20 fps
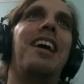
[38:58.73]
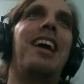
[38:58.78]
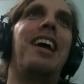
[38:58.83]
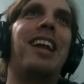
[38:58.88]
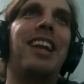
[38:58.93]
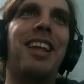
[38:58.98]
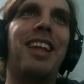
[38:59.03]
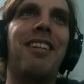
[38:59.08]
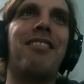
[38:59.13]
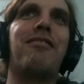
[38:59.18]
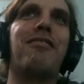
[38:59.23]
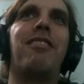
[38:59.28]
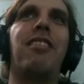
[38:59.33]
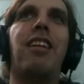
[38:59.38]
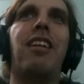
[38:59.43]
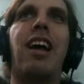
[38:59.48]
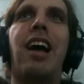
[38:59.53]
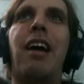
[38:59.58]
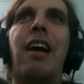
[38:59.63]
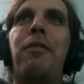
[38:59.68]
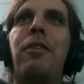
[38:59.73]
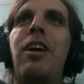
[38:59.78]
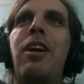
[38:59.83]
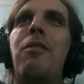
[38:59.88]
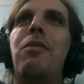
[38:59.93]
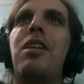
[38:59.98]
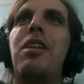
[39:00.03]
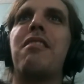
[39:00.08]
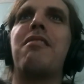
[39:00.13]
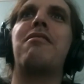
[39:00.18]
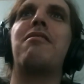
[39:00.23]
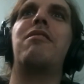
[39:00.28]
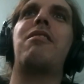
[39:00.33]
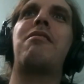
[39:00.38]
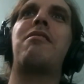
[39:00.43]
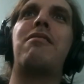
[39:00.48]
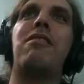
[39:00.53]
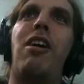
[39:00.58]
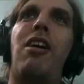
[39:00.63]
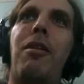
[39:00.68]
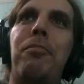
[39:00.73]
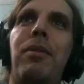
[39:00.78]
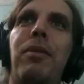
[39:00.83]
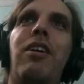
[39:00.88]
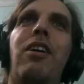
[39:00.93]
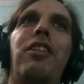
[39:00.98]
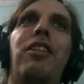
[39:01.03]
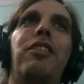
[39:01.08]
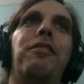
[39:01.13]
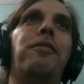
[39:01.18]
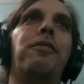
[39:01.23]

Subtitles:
and I forgot what he's stomping on the